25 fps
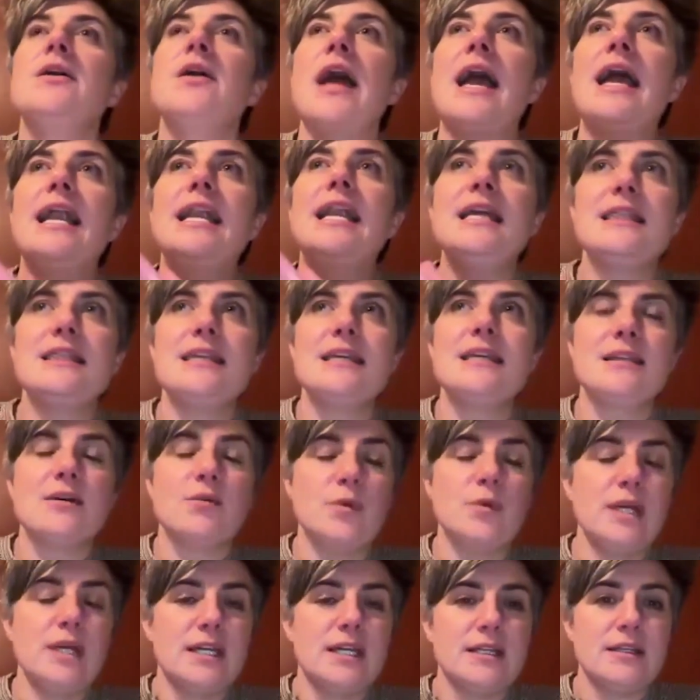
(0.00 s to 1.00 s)
anything
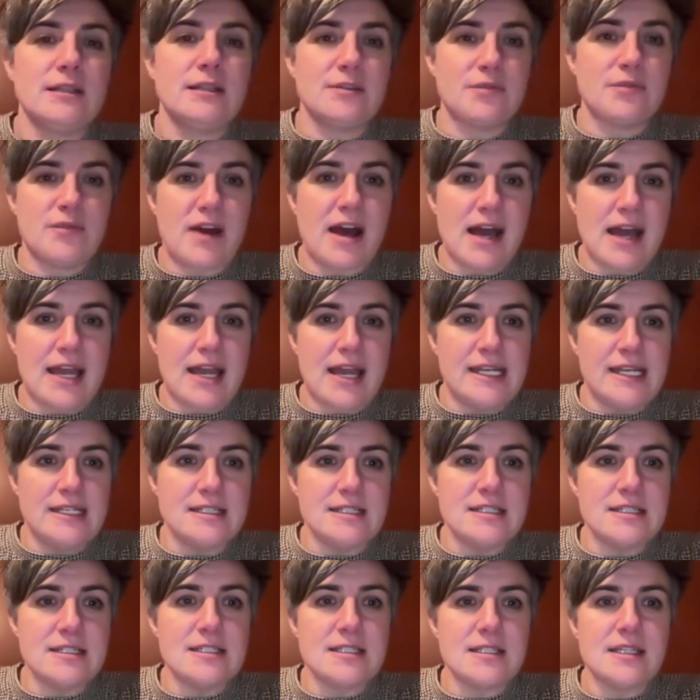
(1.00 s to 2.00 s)
we can
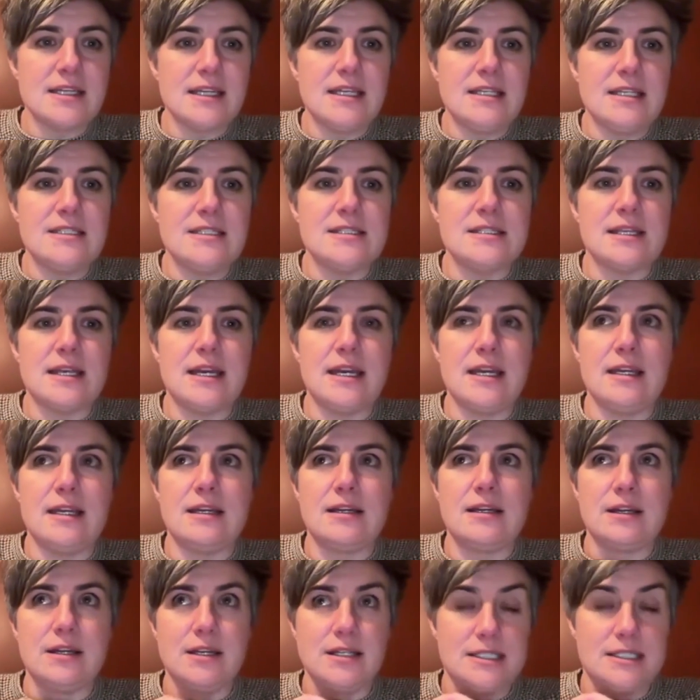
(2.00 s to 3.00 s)
find is
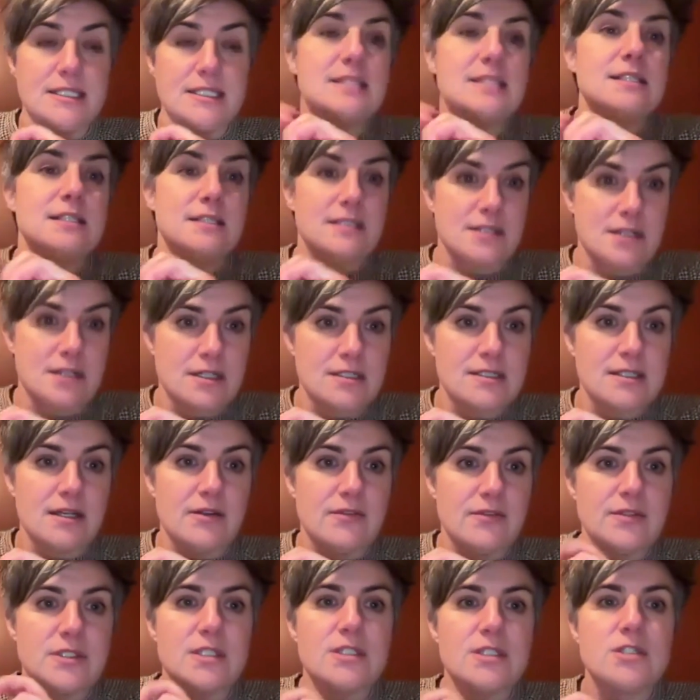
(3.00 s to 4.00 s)
like going to distance
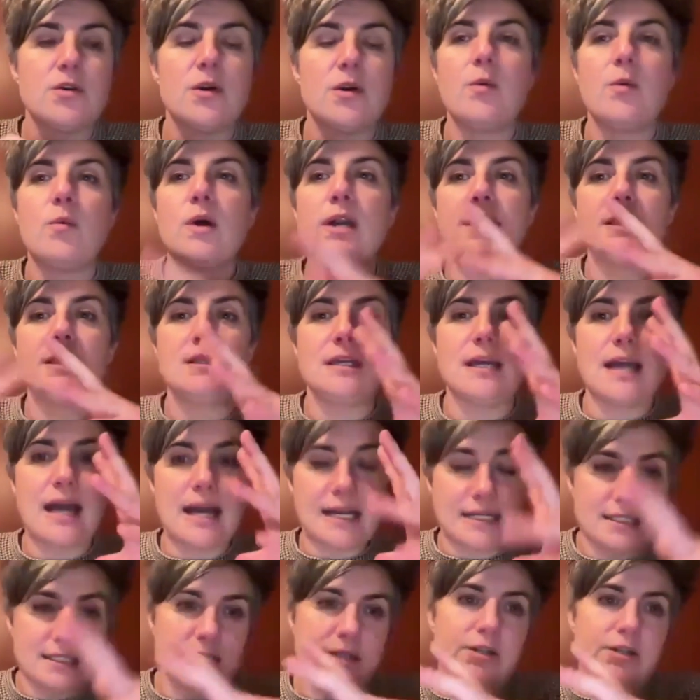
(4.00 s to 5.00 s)
ourselves. And so I wanted the
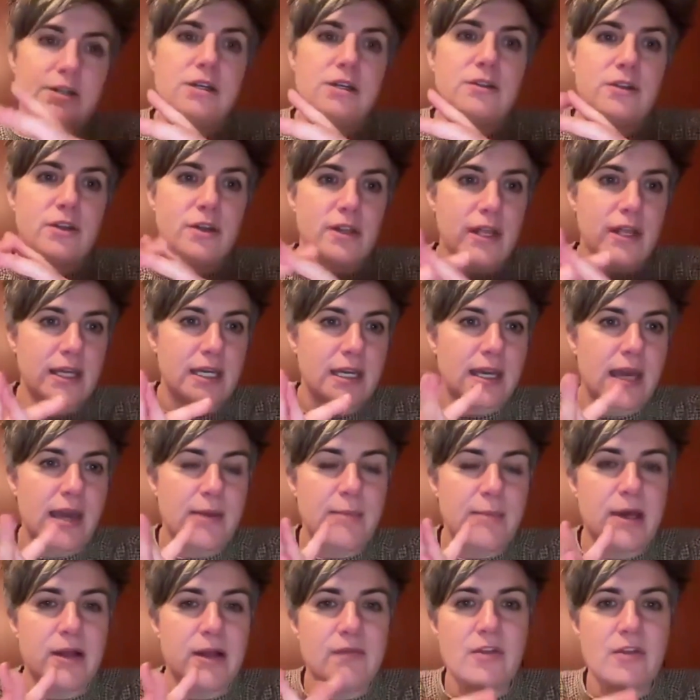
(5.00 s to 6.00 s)
exterior to look like it
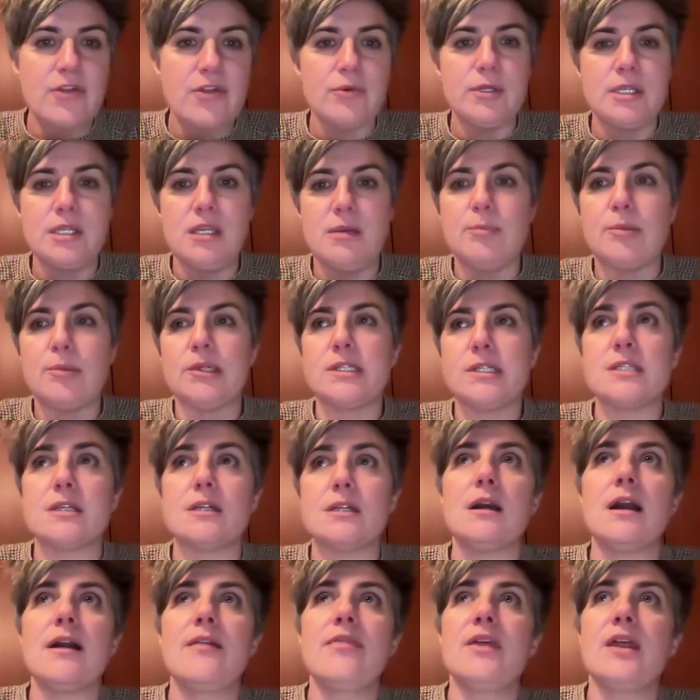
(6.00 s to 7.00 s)
came out of a 3D
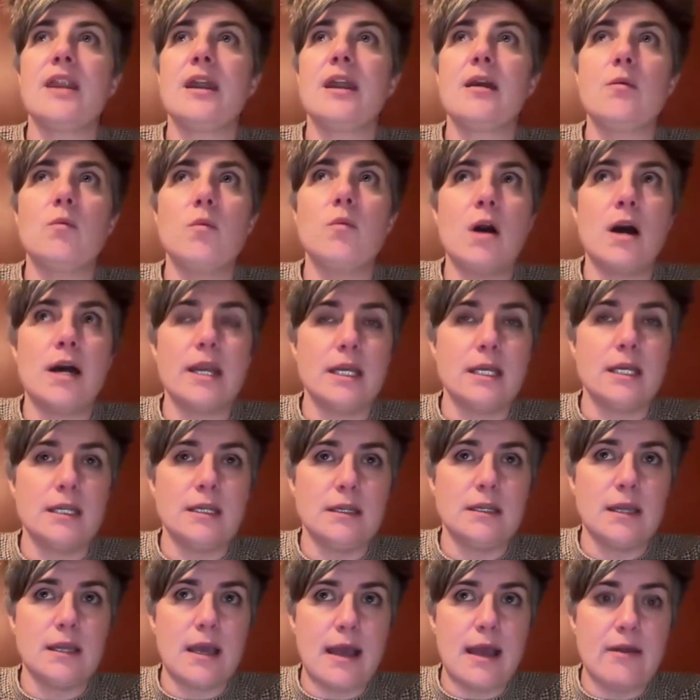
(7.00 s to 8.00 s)
printer. And then I
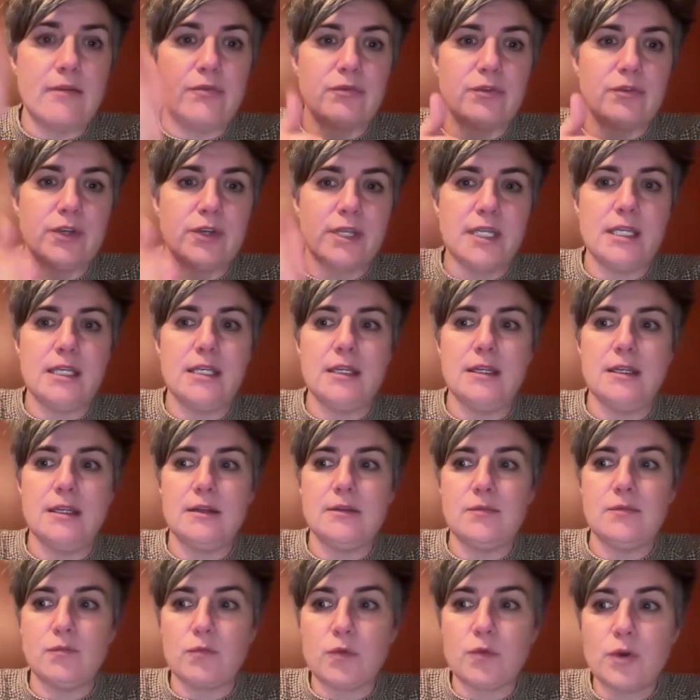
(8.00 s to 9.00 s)
wanted every
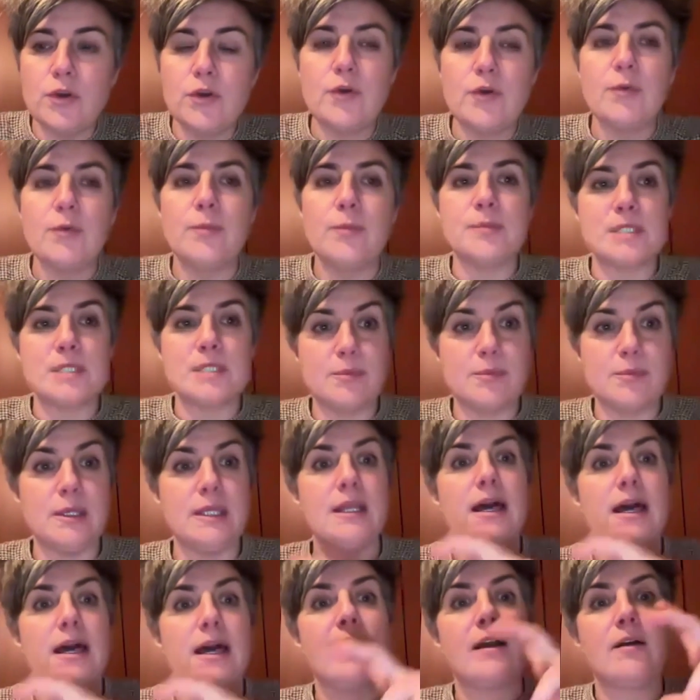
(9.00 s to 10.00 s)
room to be
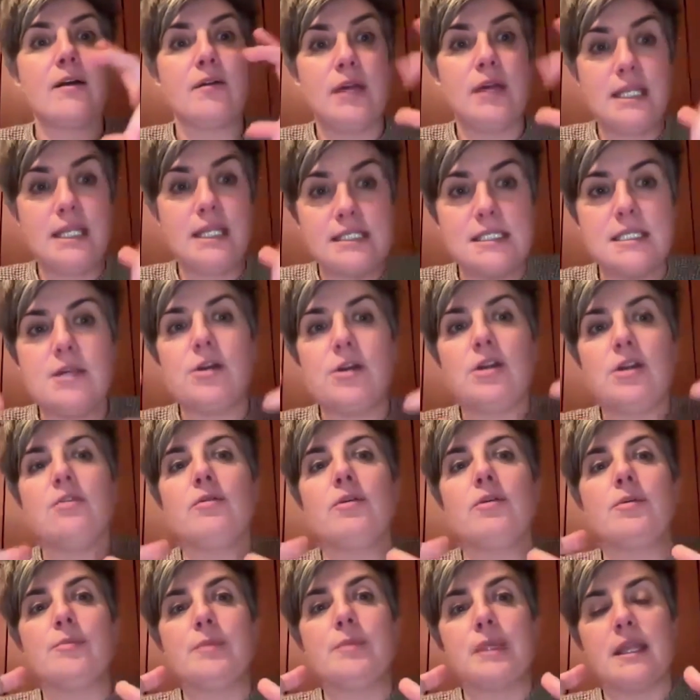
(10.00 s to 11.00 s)
like interior
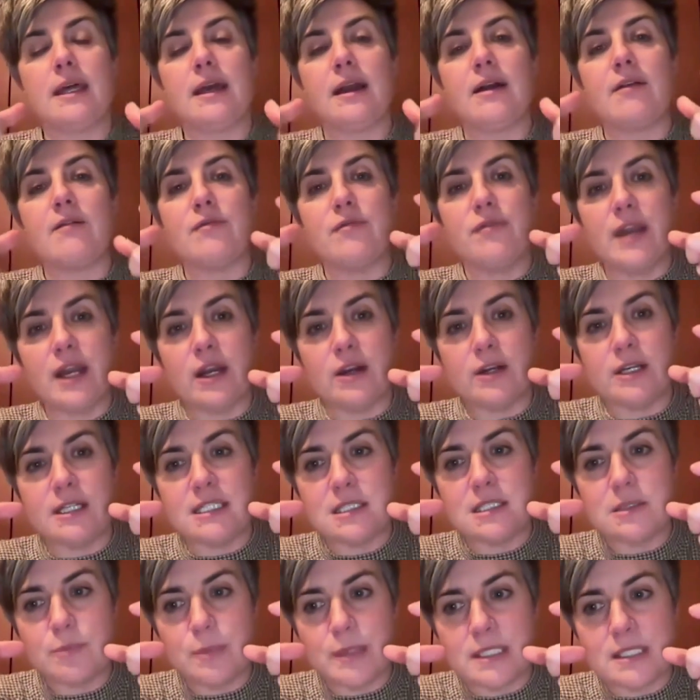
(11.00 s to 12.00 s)
room, be like a very
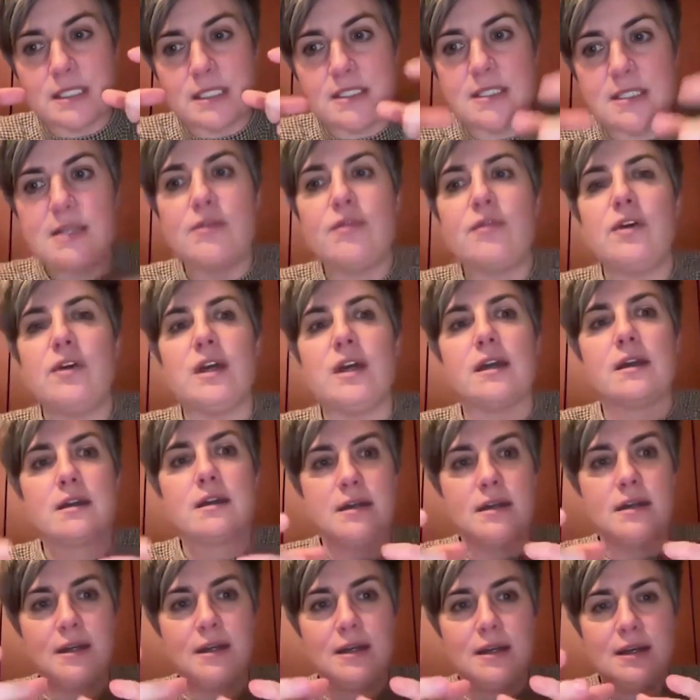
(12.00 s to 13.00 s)

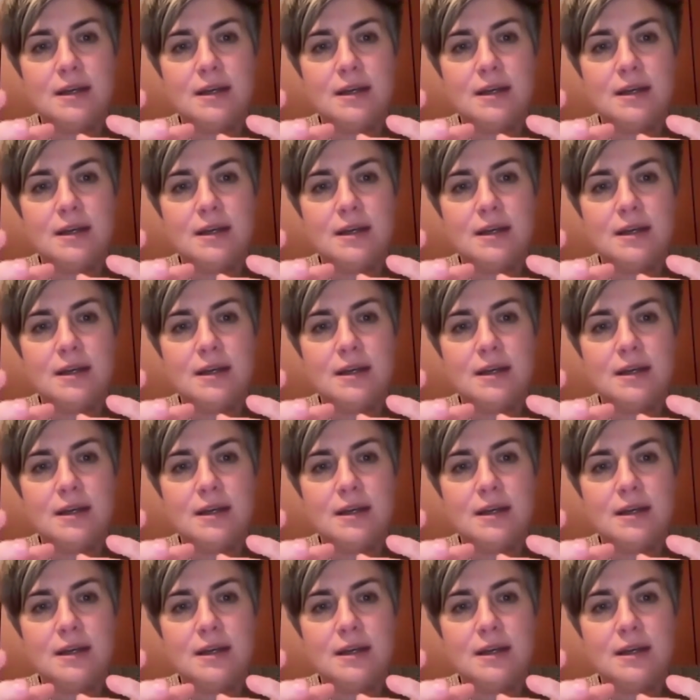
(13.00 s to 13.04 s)
specific